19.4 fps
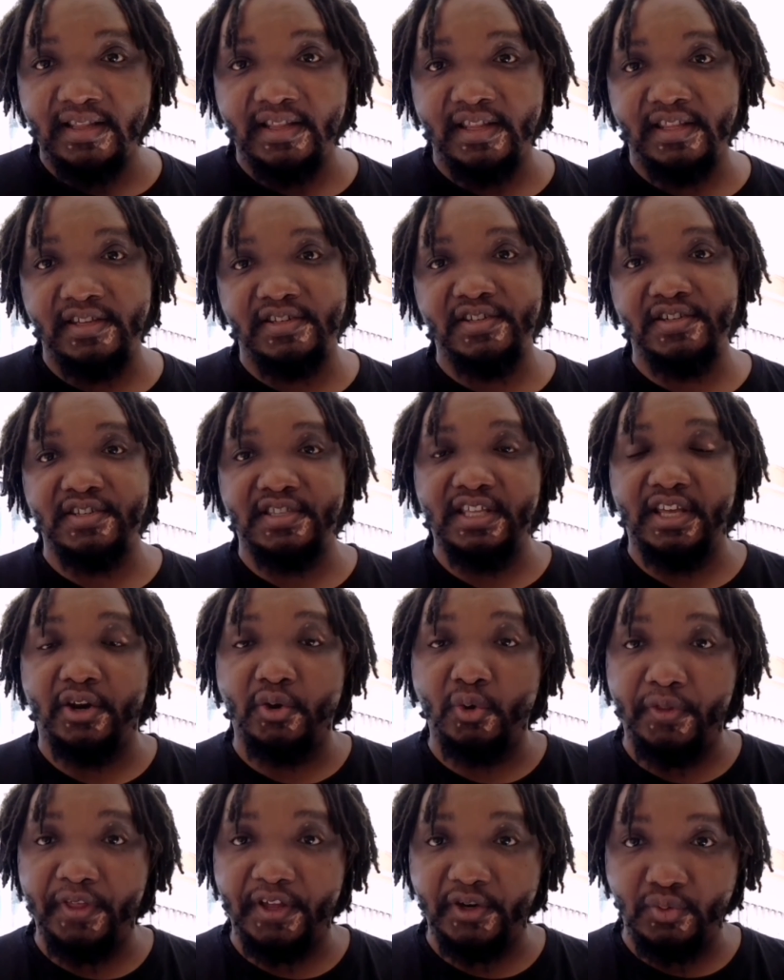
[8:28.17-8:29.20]
This is the
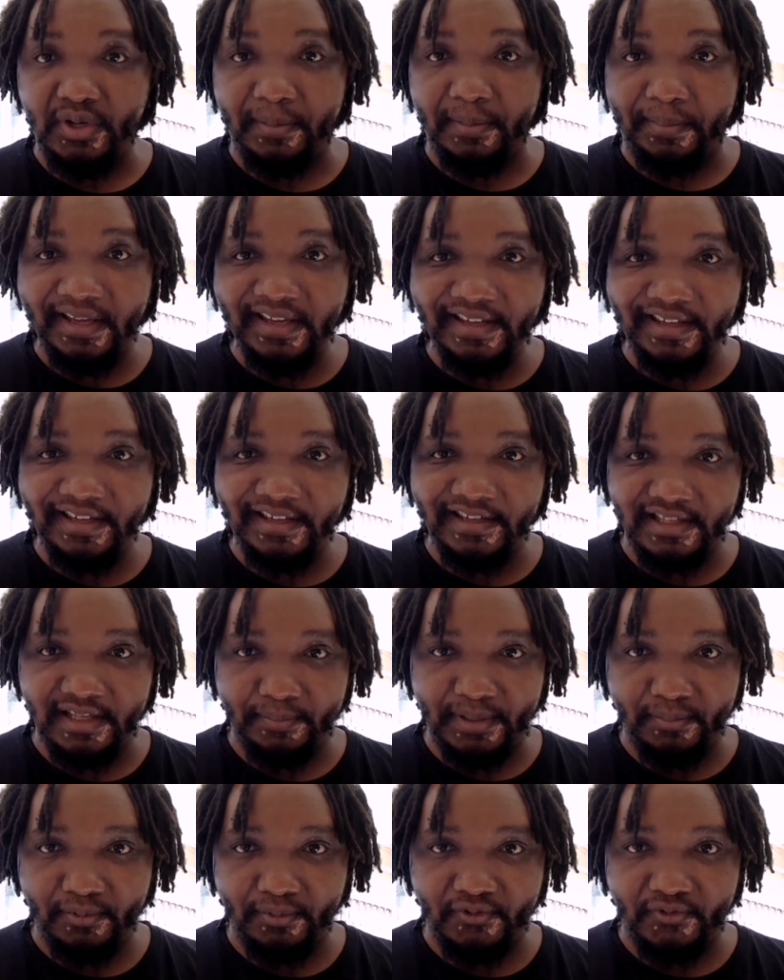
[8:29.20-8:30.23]
role that we're playing as the
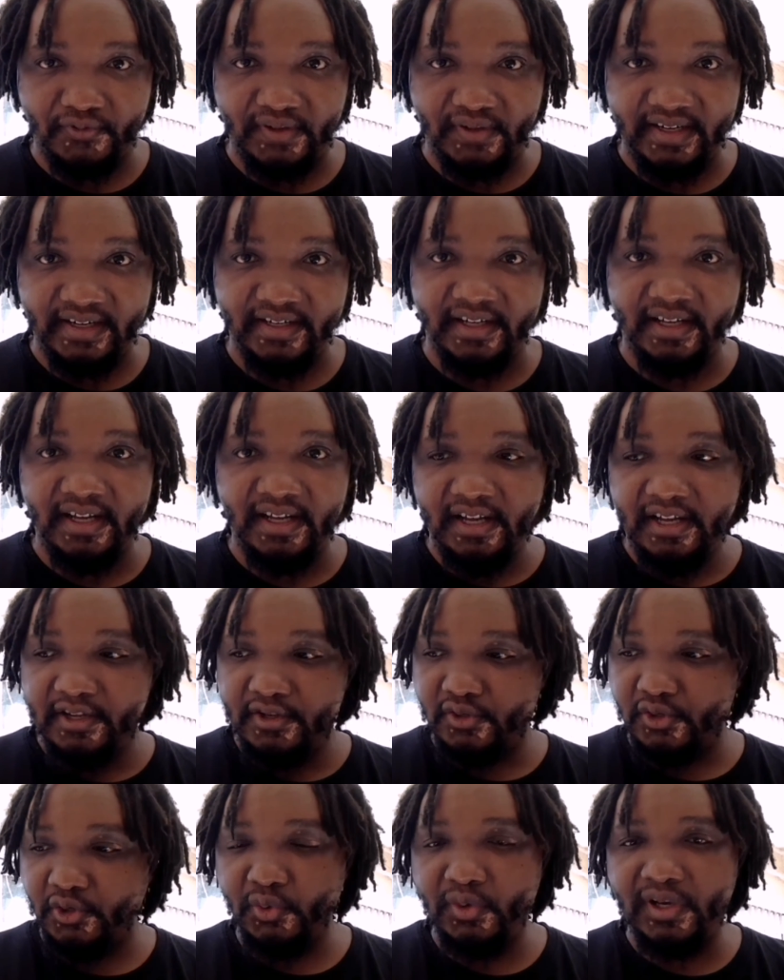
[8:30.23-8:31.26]
People's Fund.
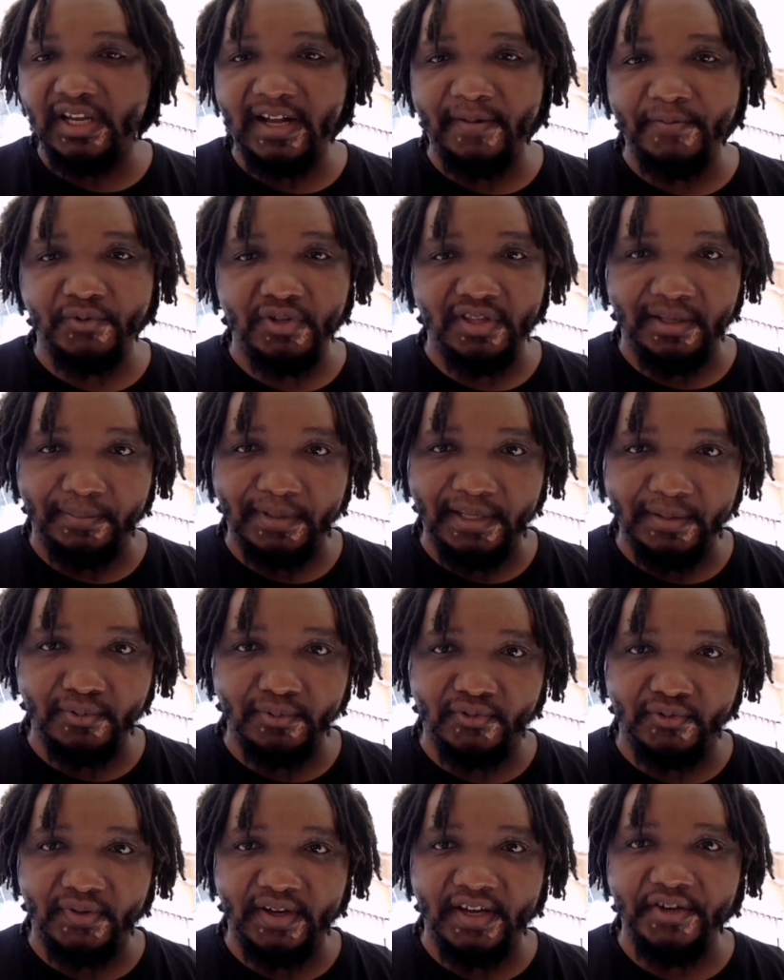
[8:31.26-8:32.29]
So you come to the
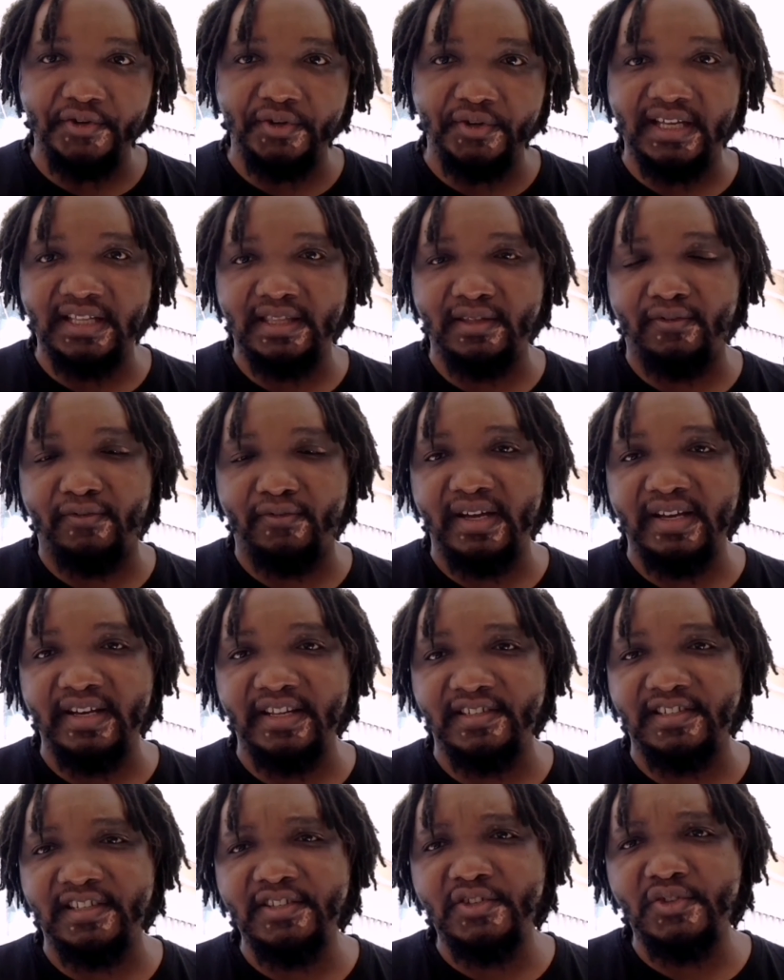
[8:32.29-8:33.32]
People's Fund to get the
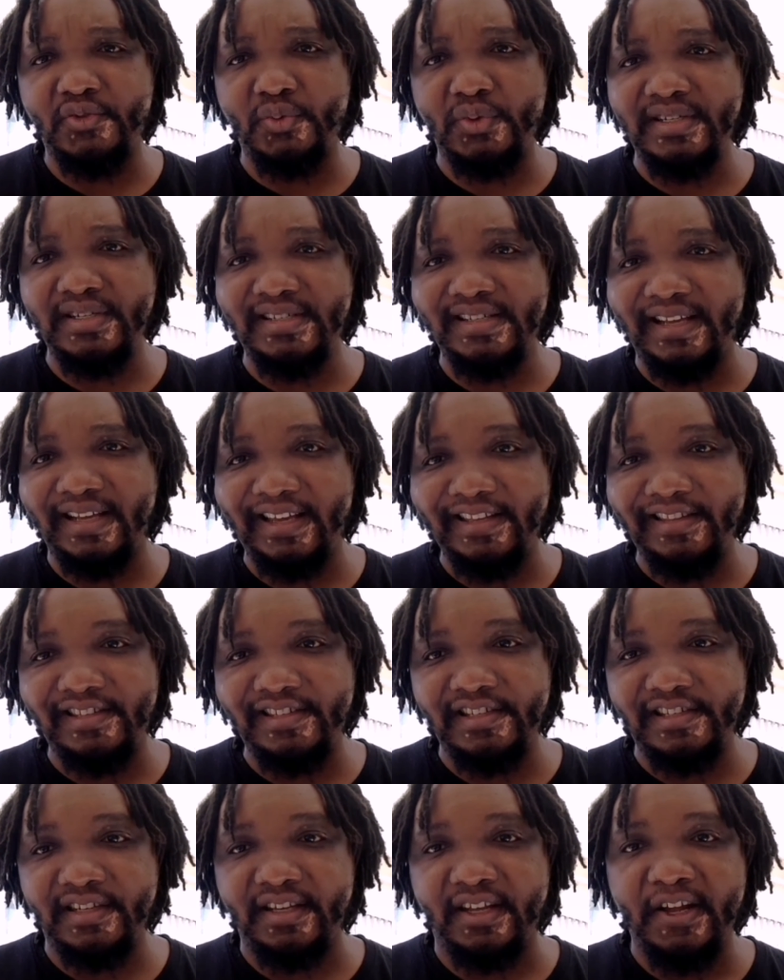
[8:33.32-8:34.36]
funding. Since
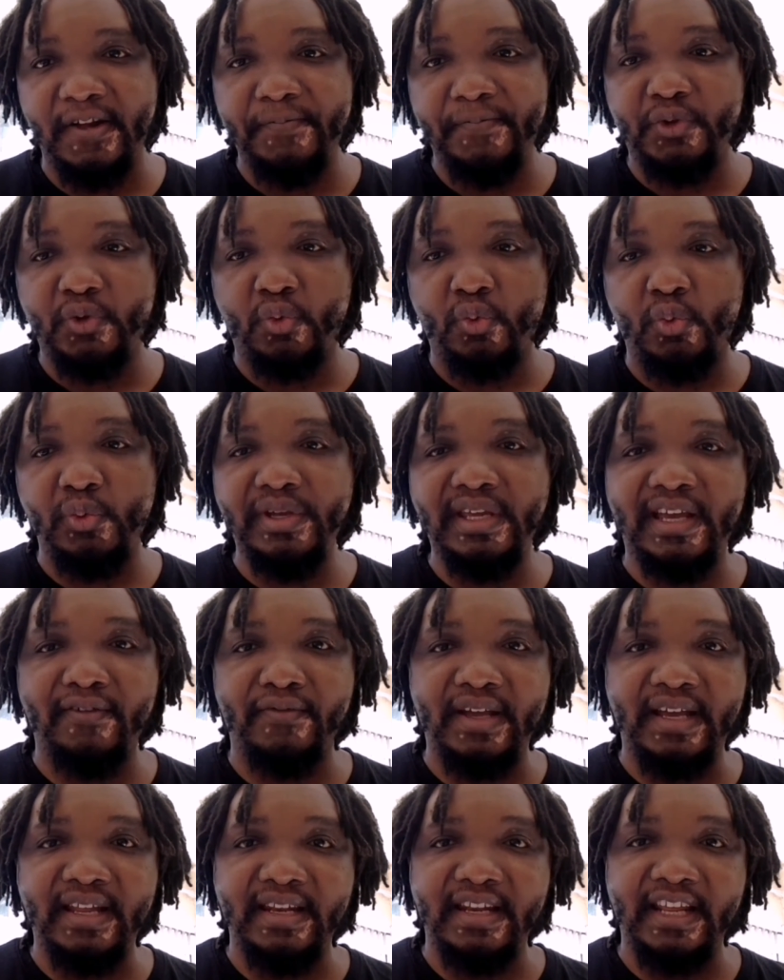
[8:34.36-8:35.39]
2018, we
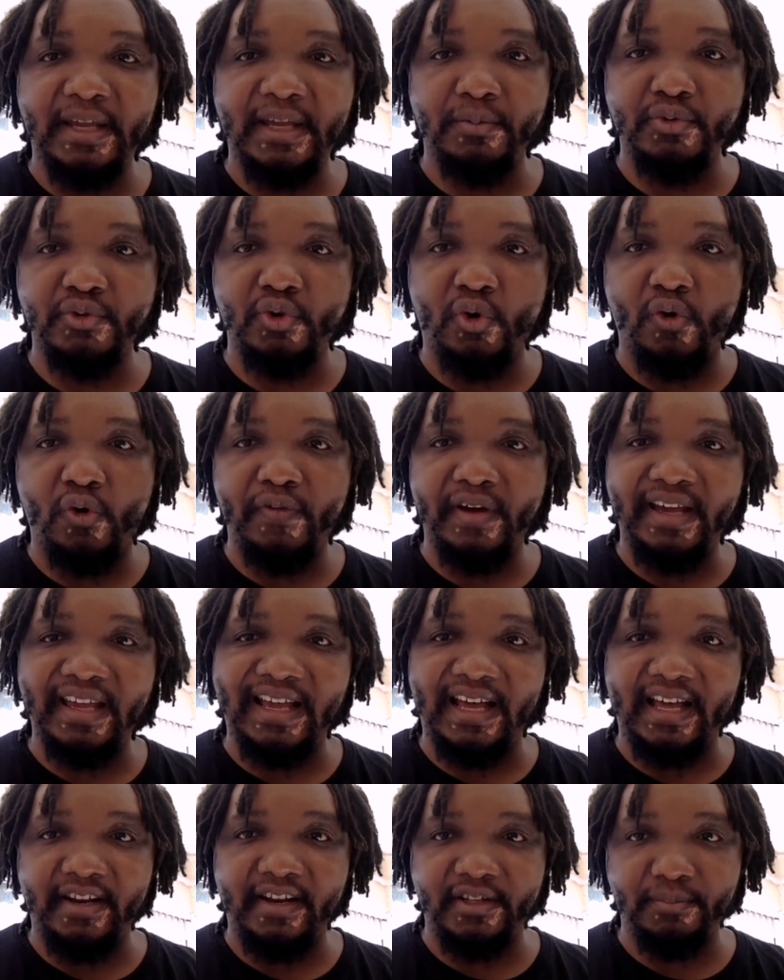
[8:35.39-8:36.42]
have enabled over
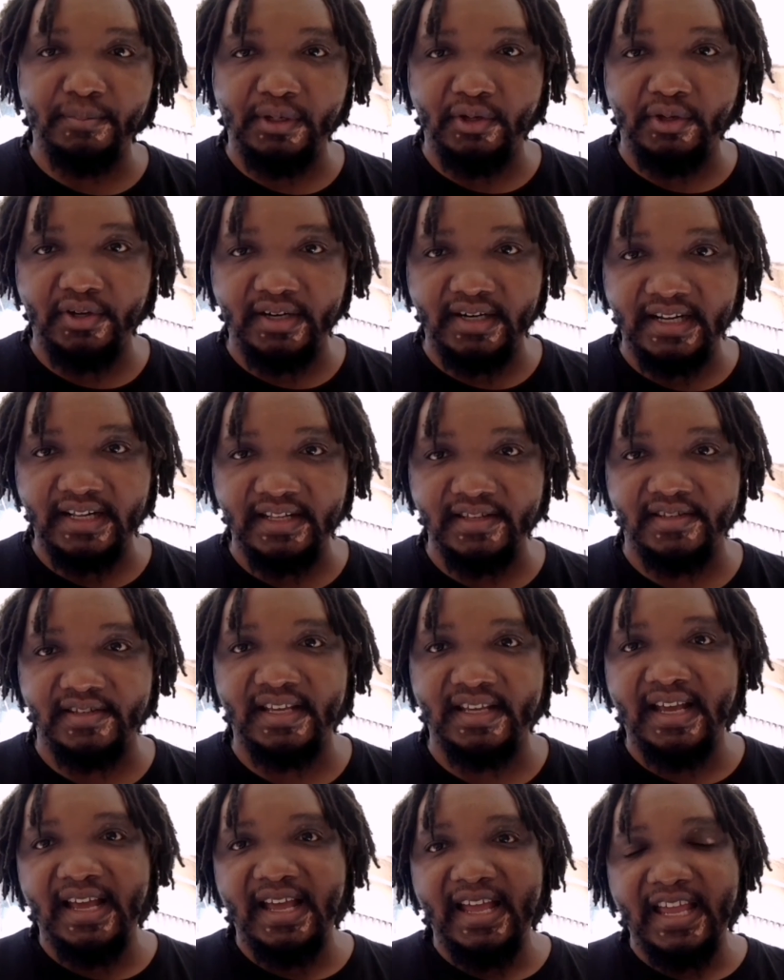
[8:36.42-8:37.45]
100 million rands
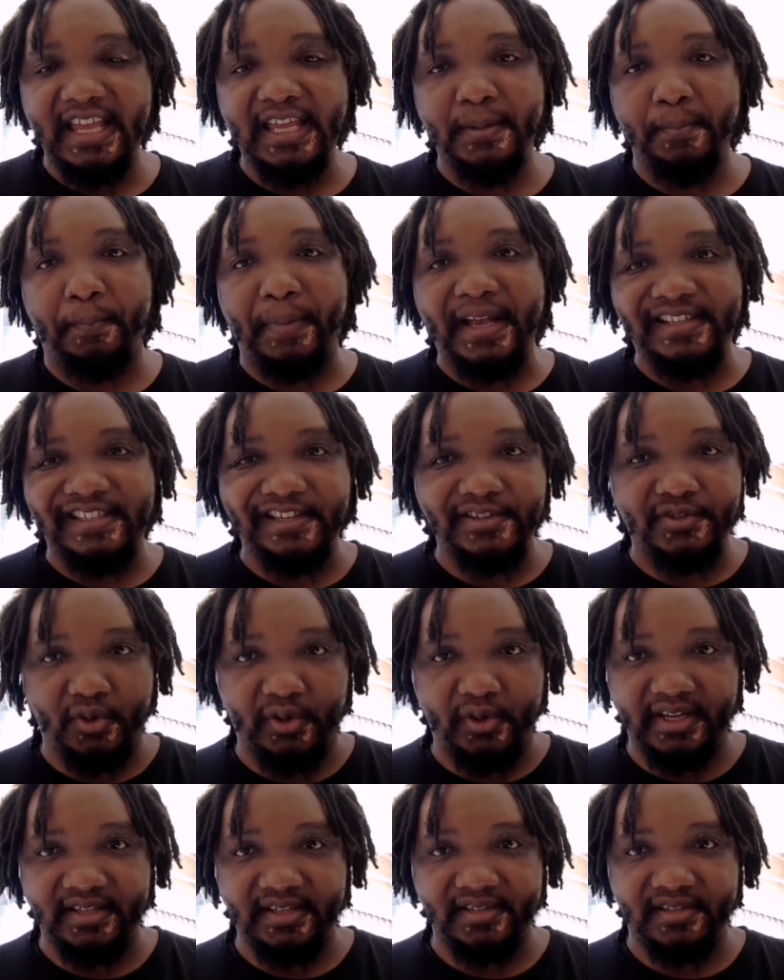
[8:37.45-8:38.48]
in purchase
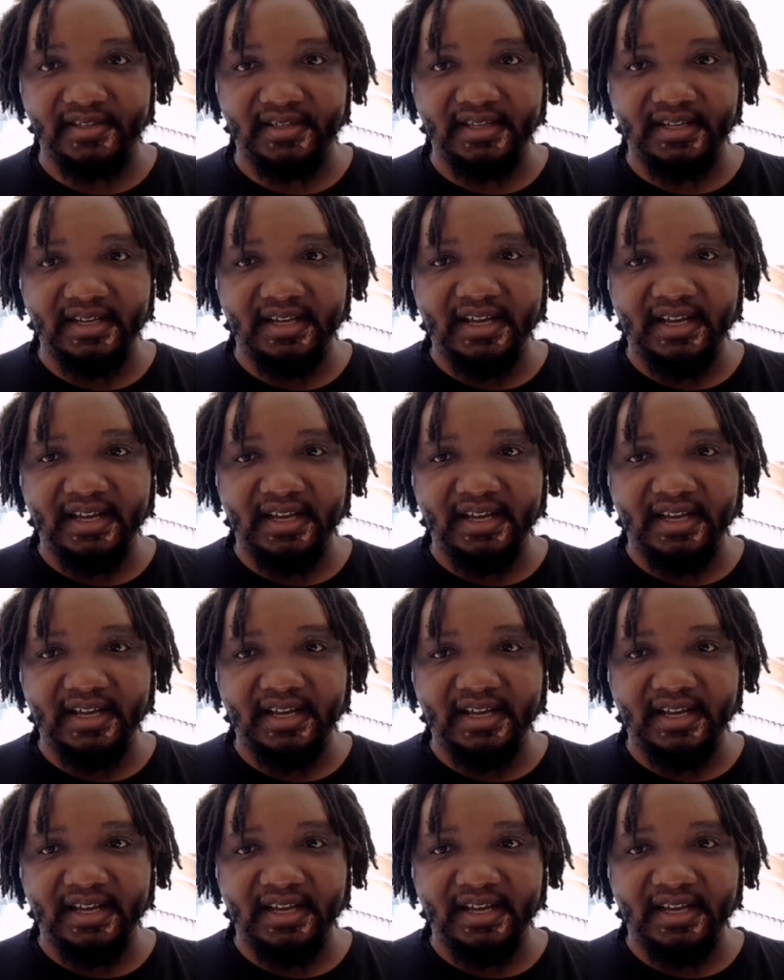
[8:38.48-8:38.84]
orders.